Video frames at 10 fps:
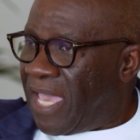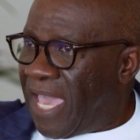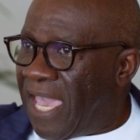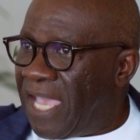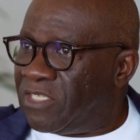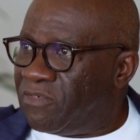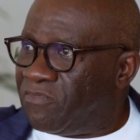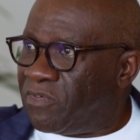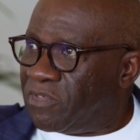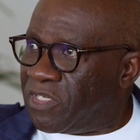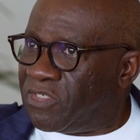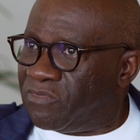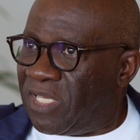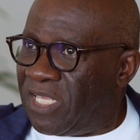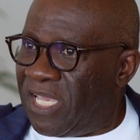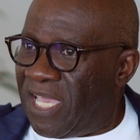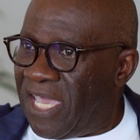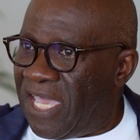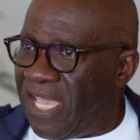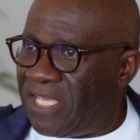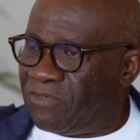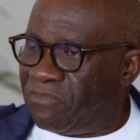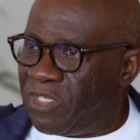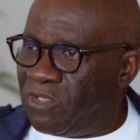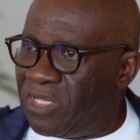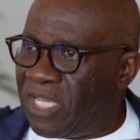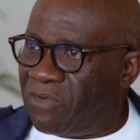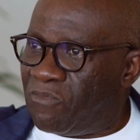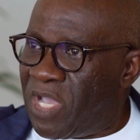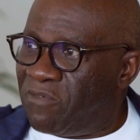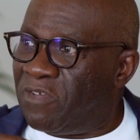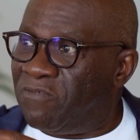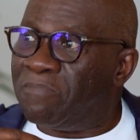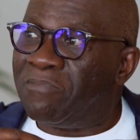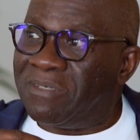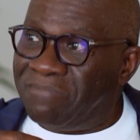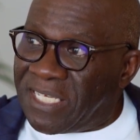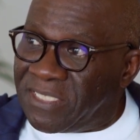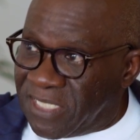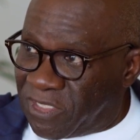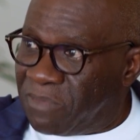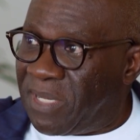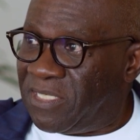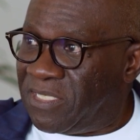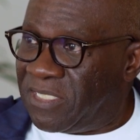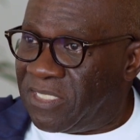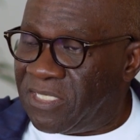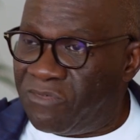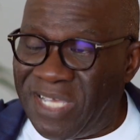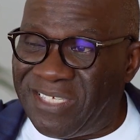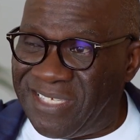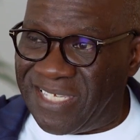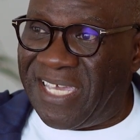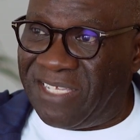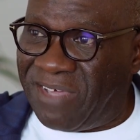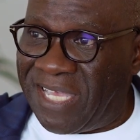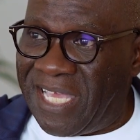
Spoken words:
And for us really is, when you look at where we've implemented command center, we're seeing right